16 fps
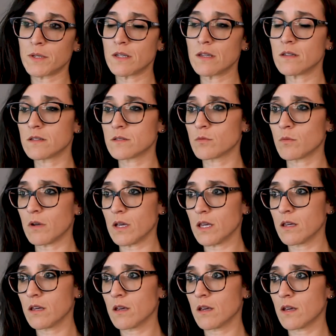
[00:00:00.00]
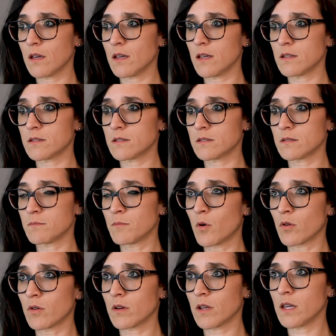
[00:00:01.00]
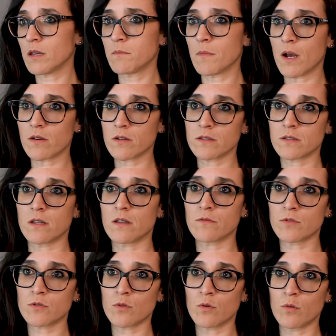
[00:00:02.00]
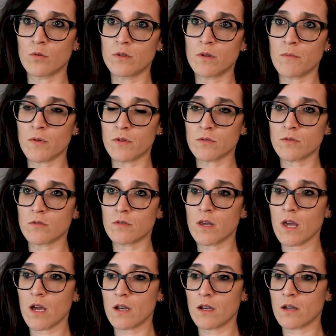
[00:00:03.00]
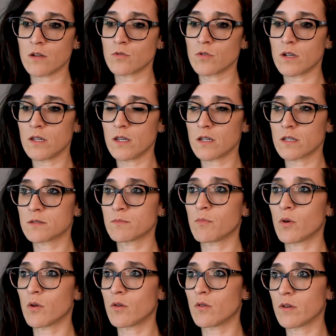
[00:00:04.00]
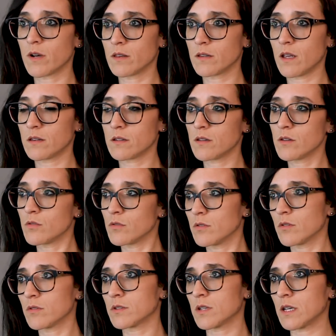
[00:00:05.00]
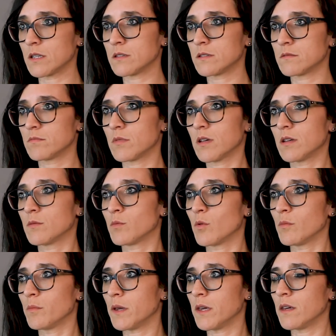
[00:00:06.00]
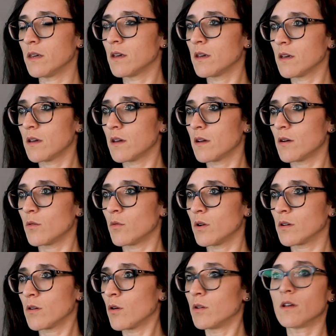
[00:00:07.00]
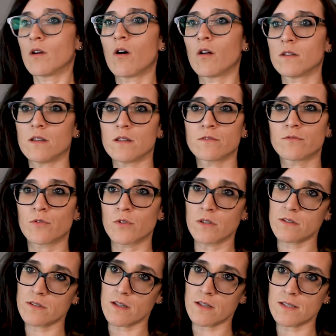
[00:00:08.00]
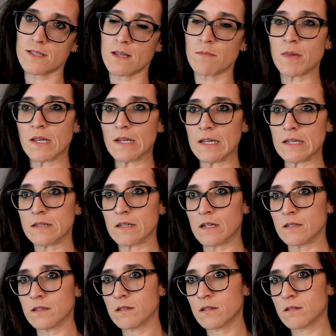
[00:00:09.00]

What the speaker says: In this way, it's more immersive, so the person can actually explore and get curious as it will be when going on holidays, for instance, something like that.